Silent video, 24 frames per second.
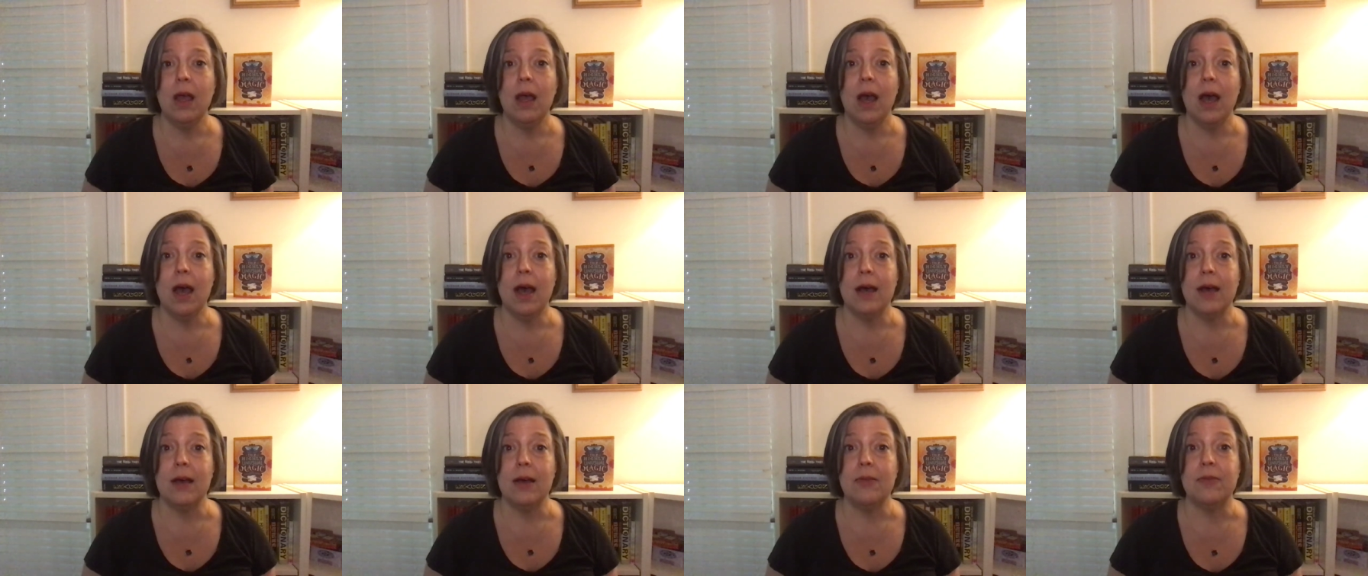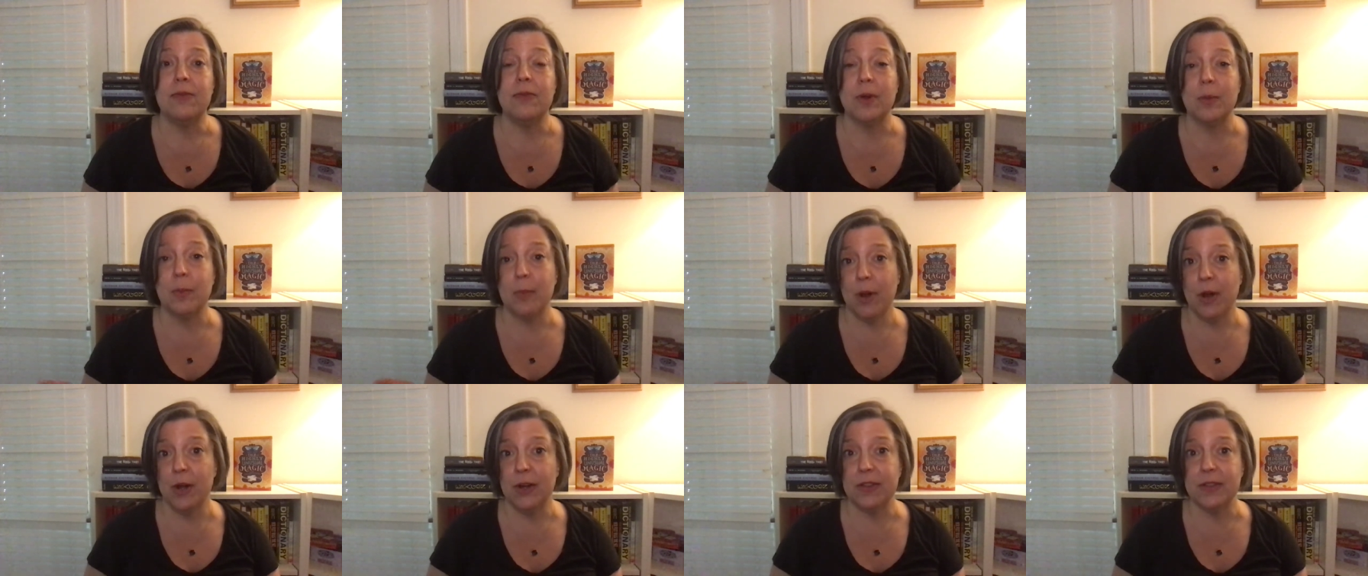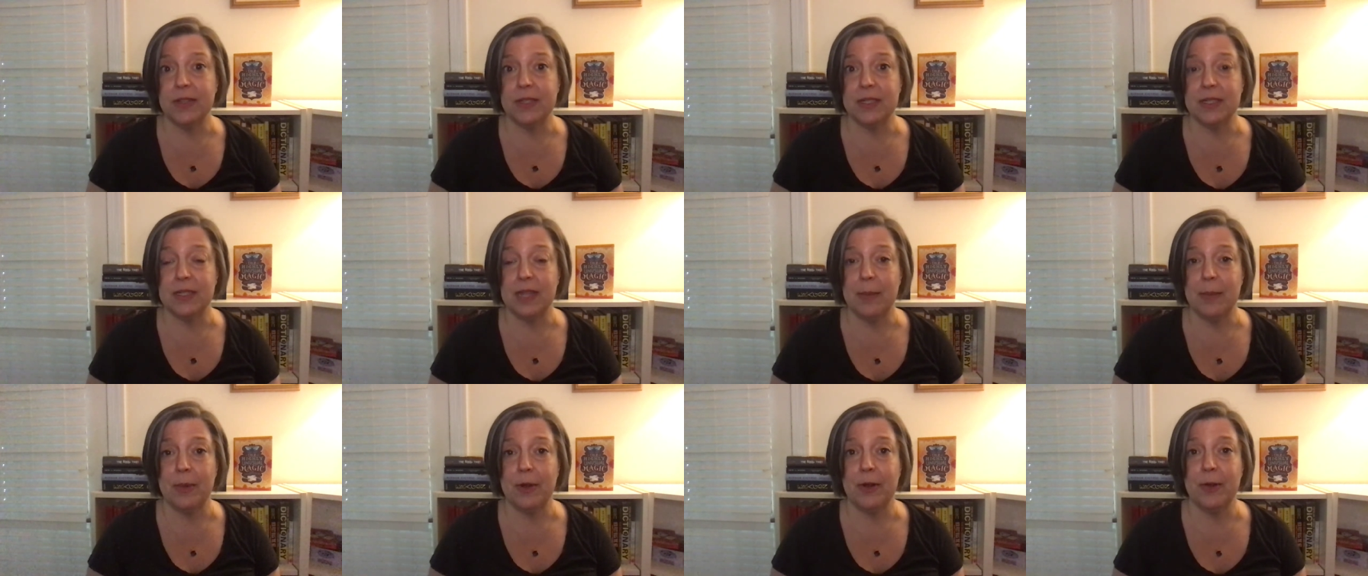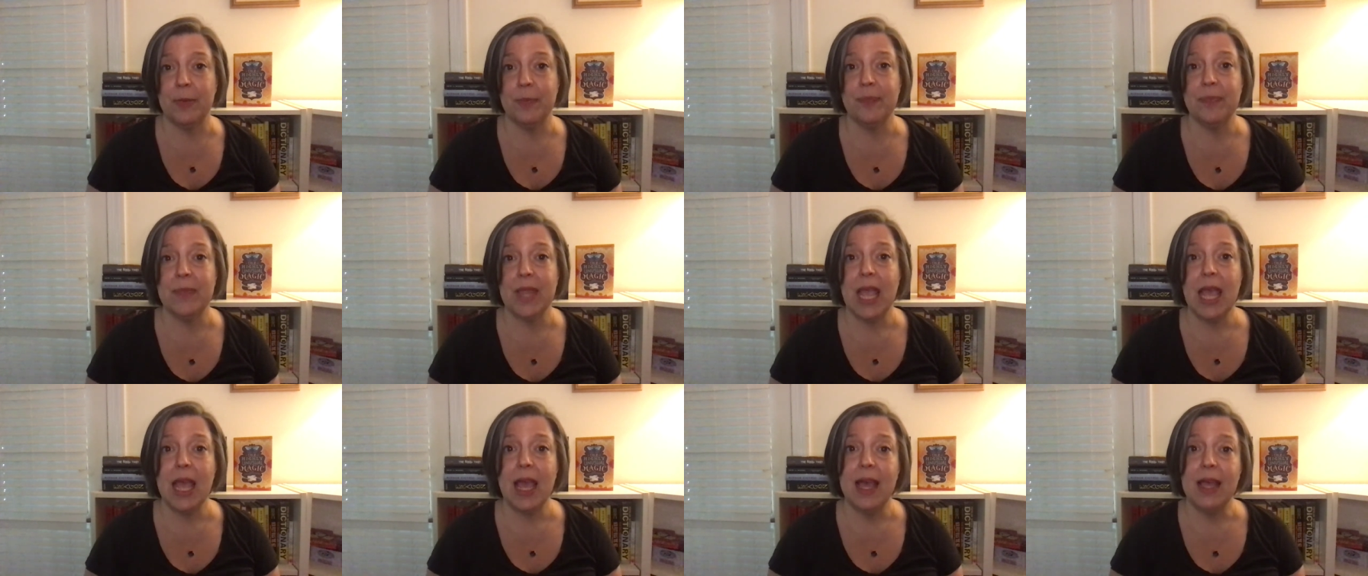uh, for part of the summer,
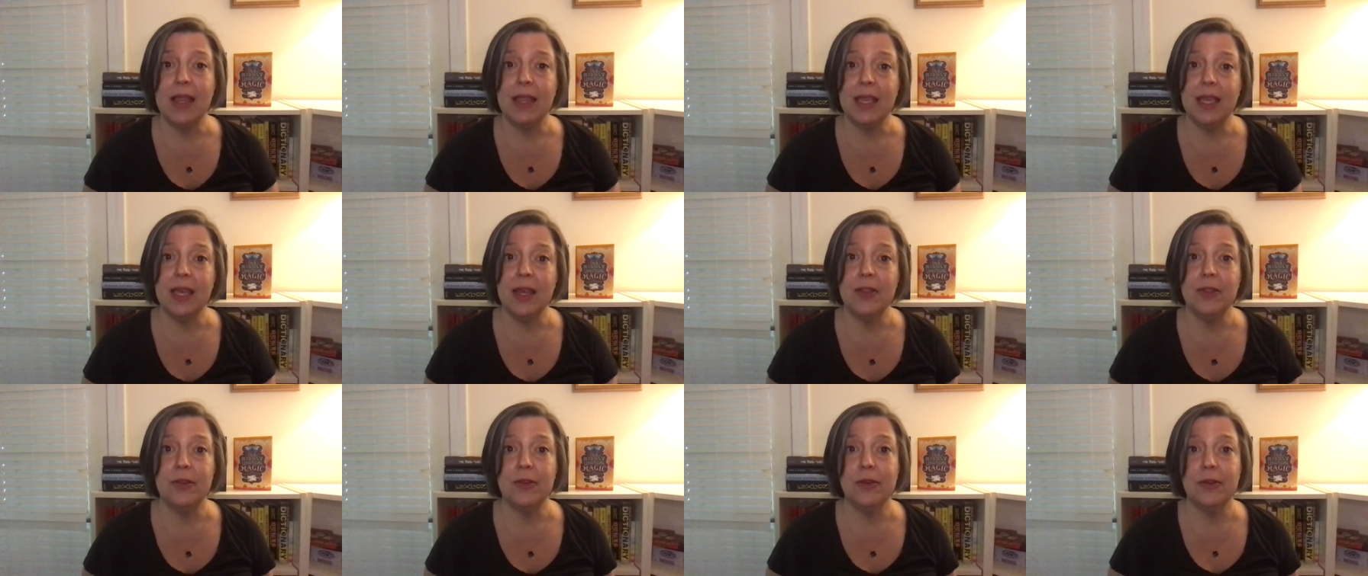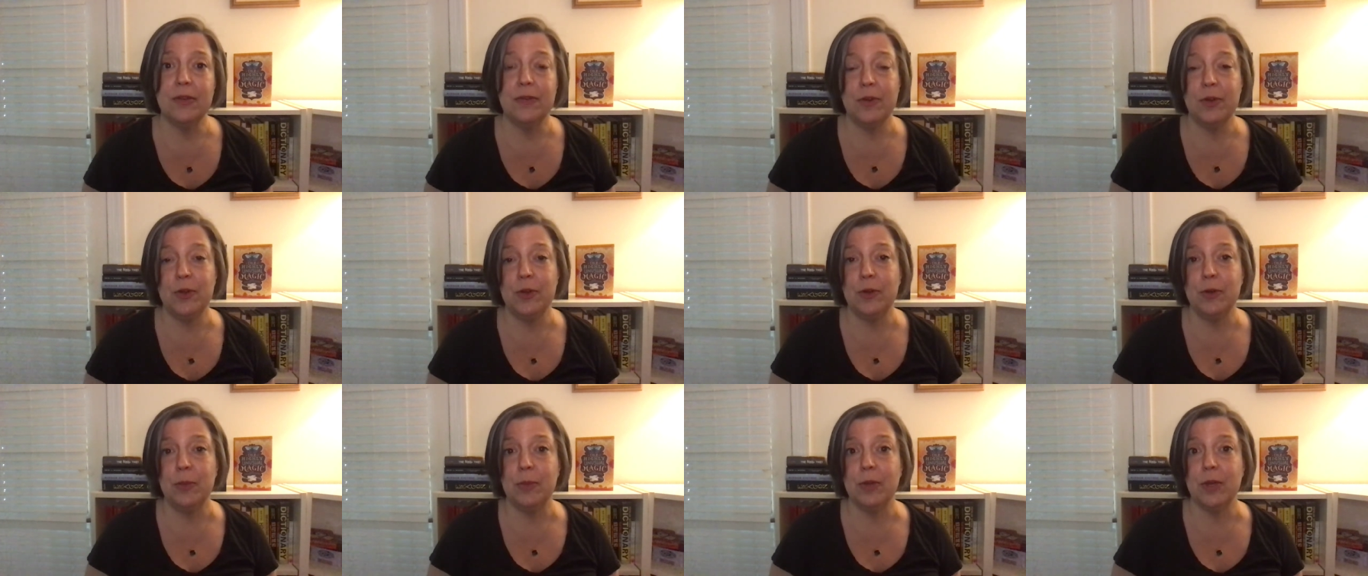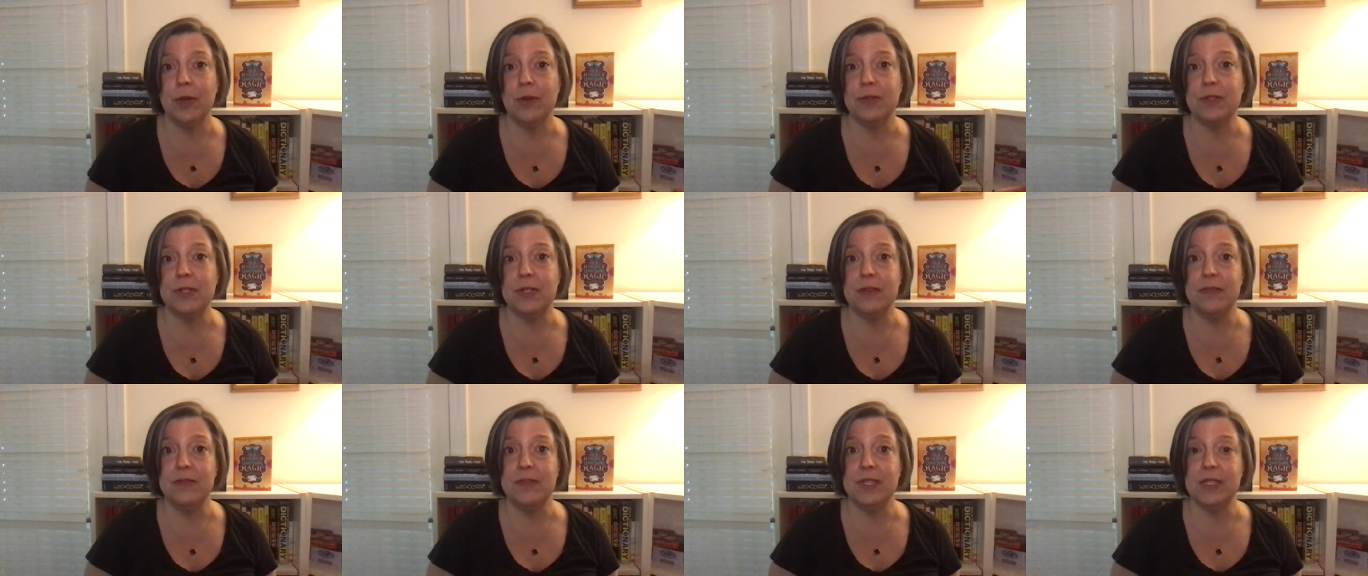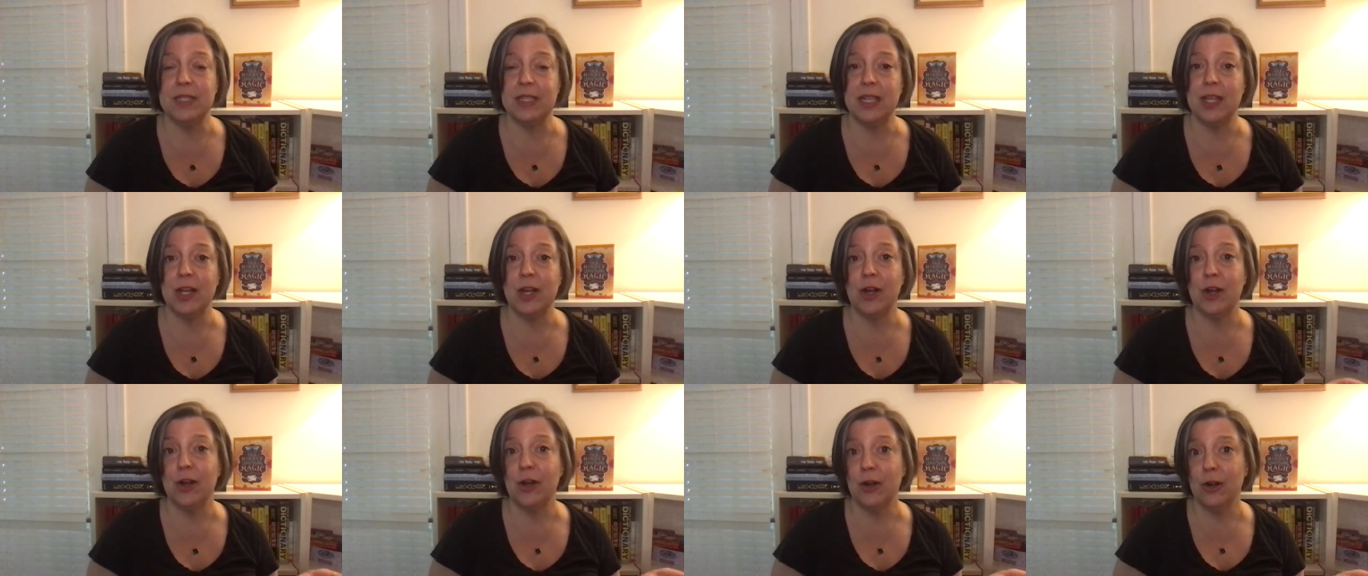and the other of whom goes to
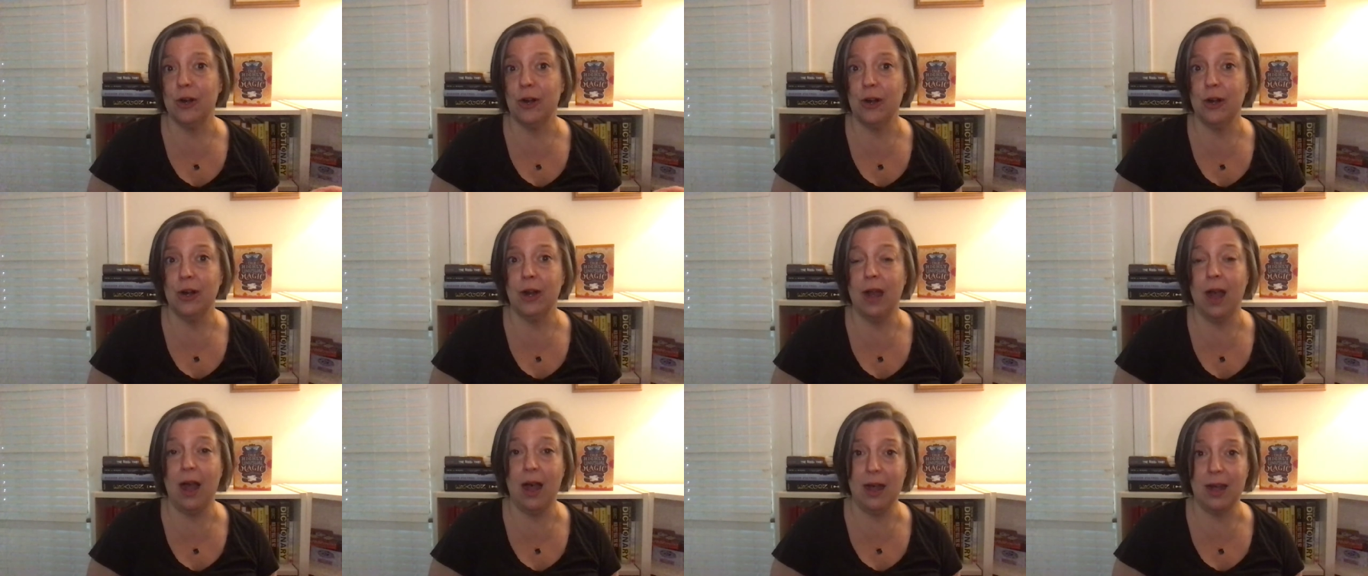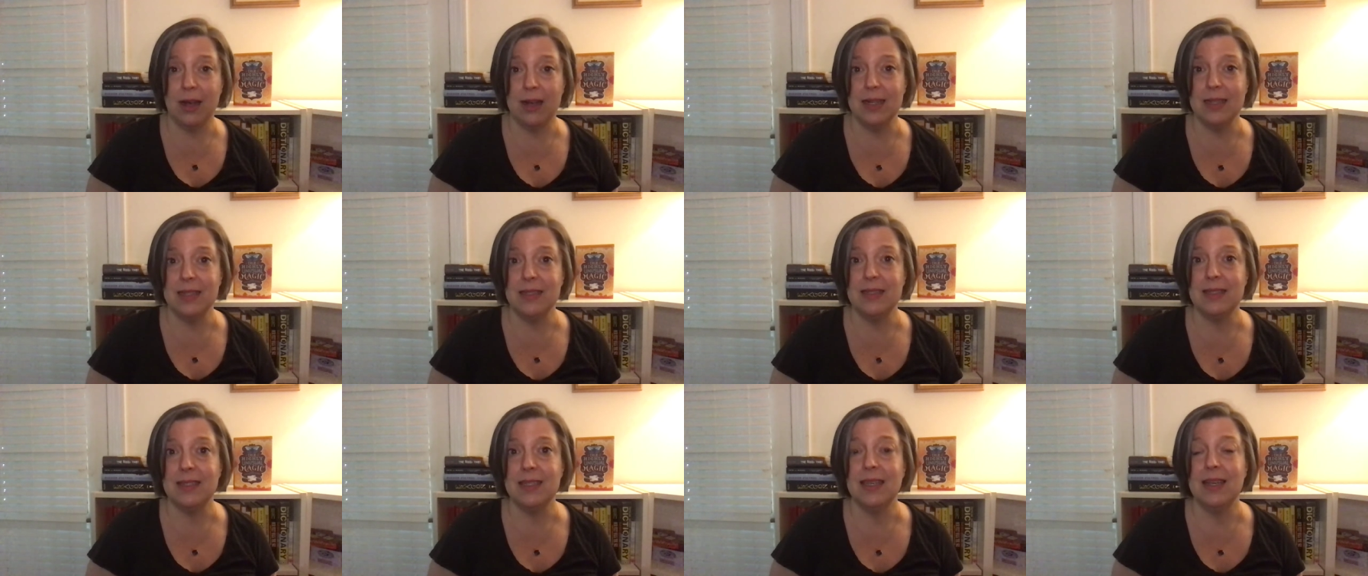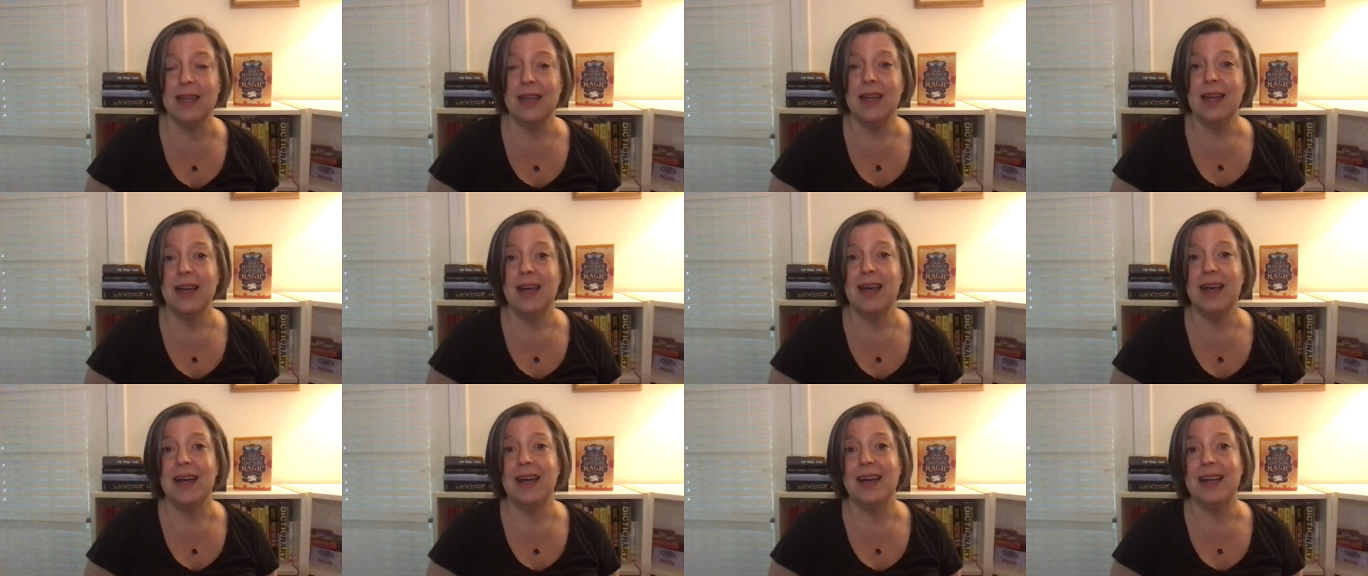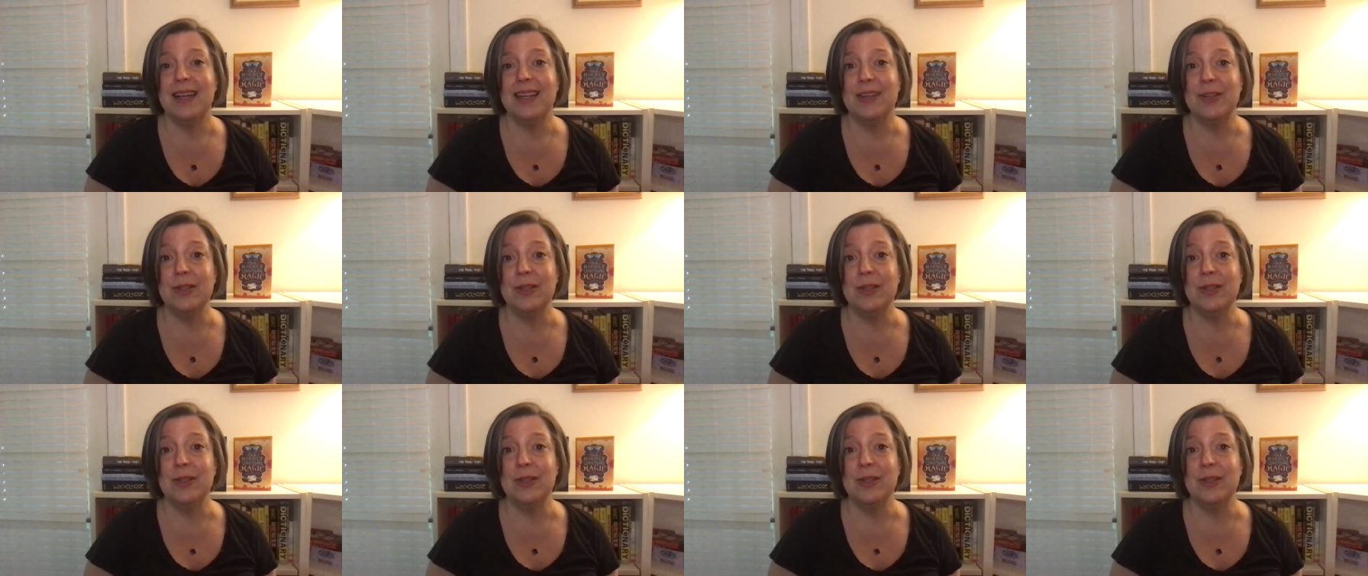visit her aunt uh,